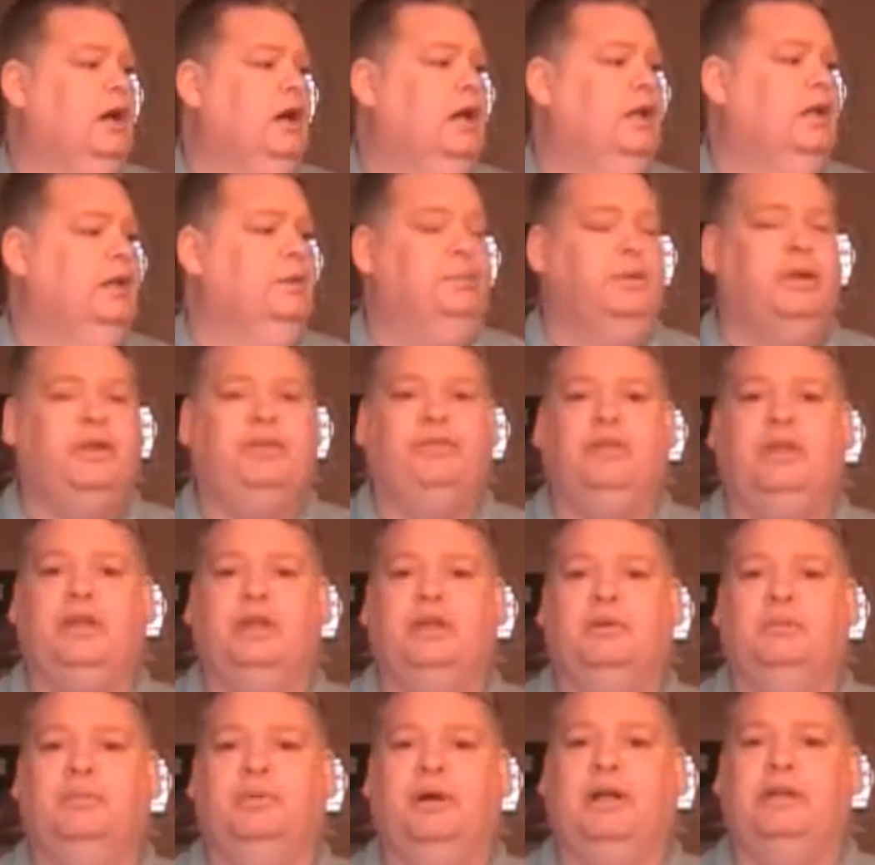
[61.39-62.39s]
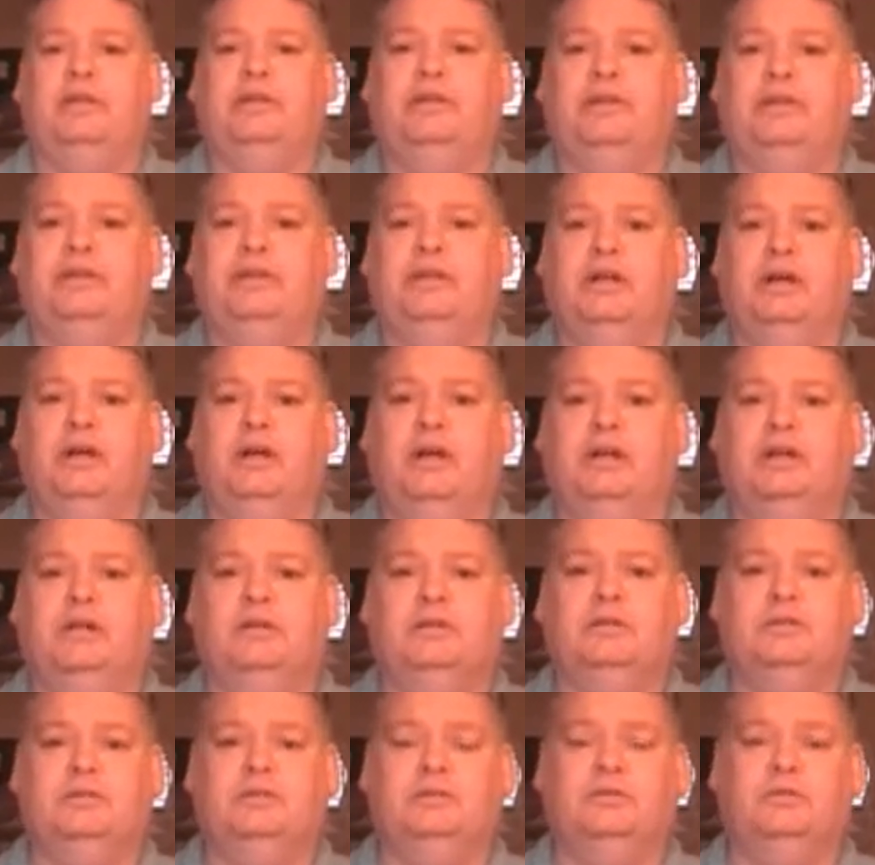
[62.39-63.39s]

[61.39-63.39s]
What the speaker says: The big thing about the